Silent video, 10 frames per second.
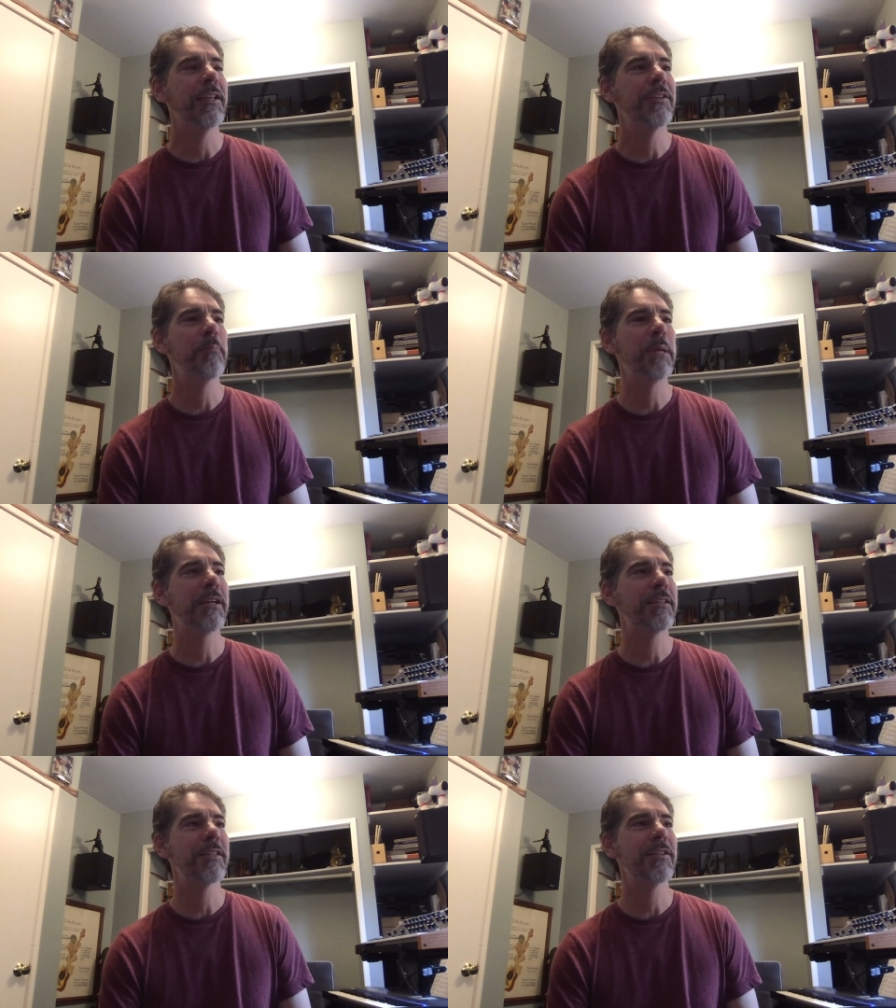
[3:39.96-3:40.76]
It
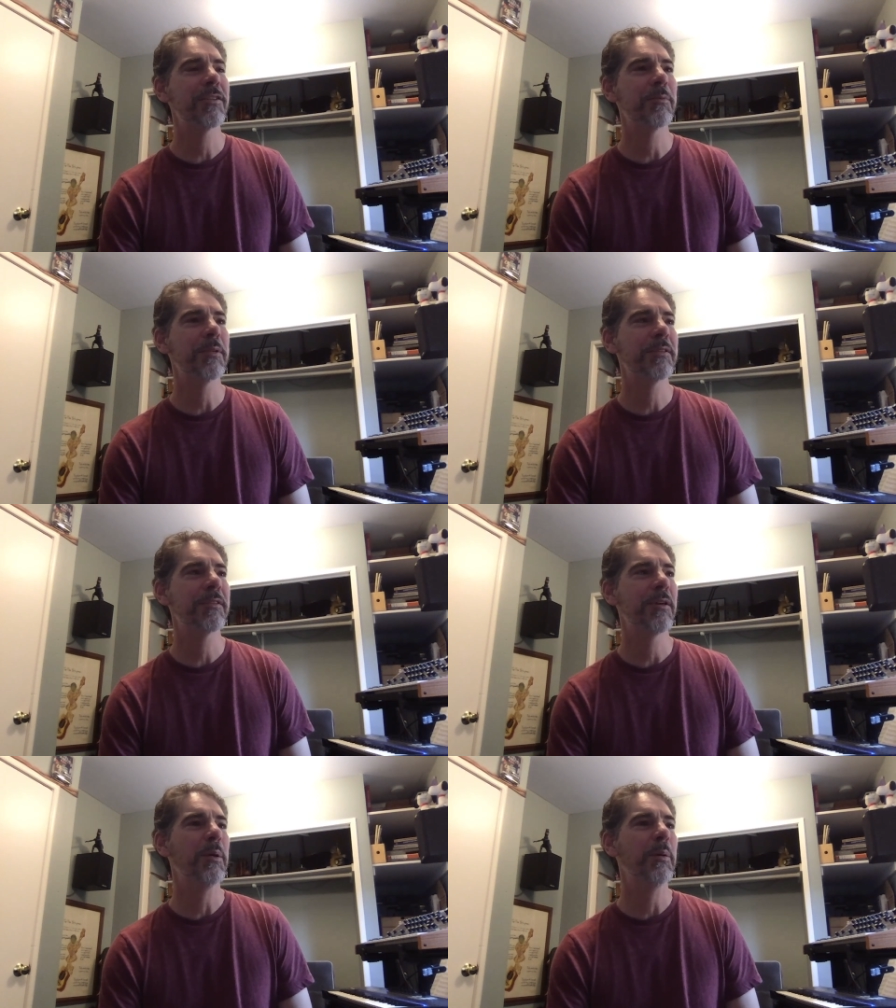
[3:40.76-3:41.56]
because it just was
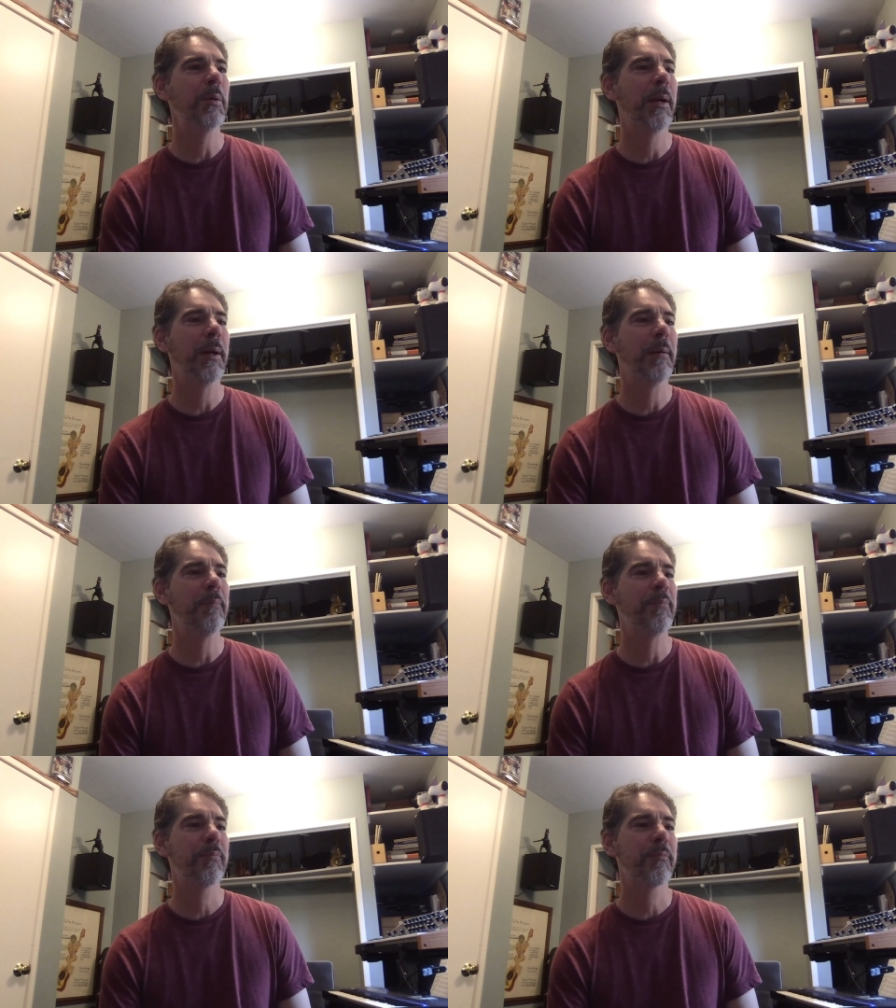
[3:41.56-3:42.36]
so,
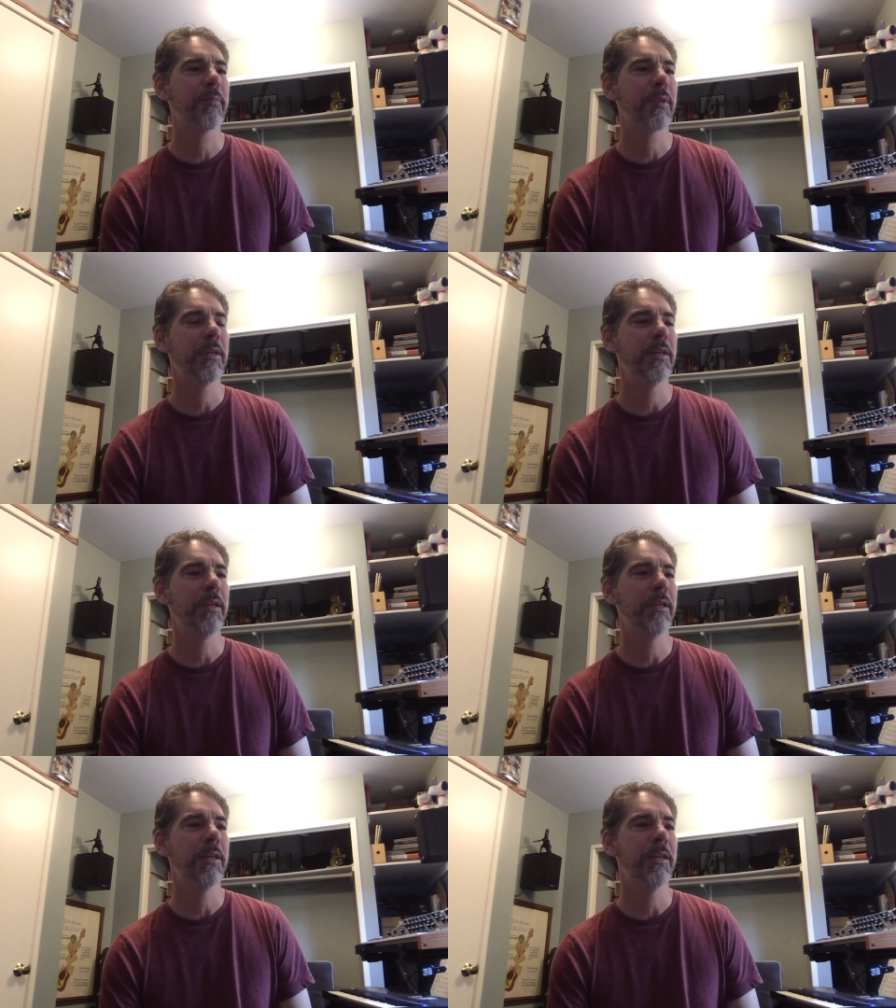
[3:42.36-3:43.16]
um,
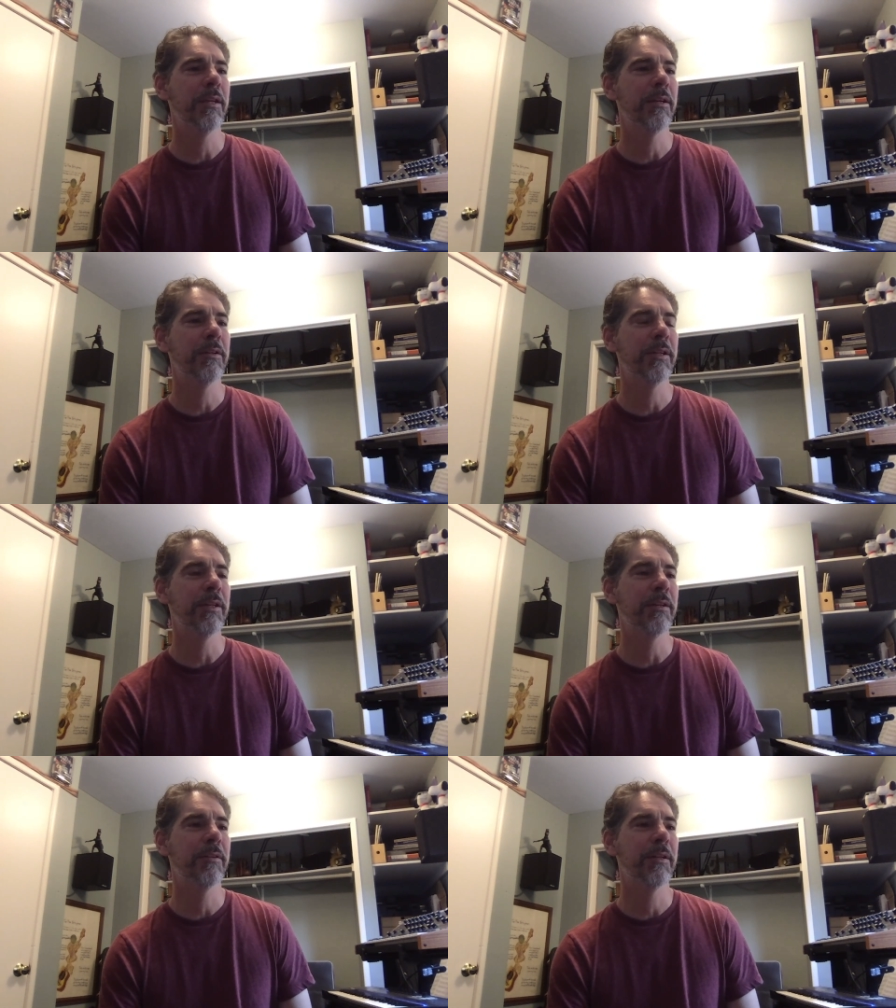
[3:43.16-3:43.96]
you know,
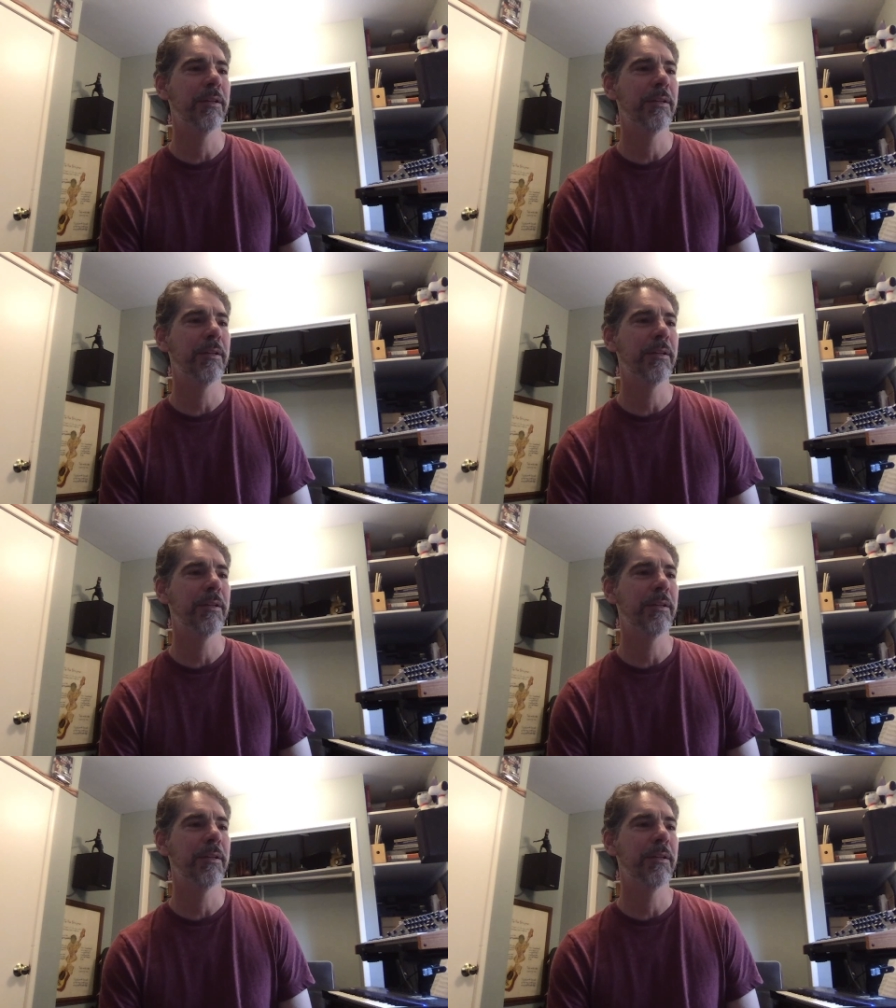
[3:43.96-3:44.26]
you know, in,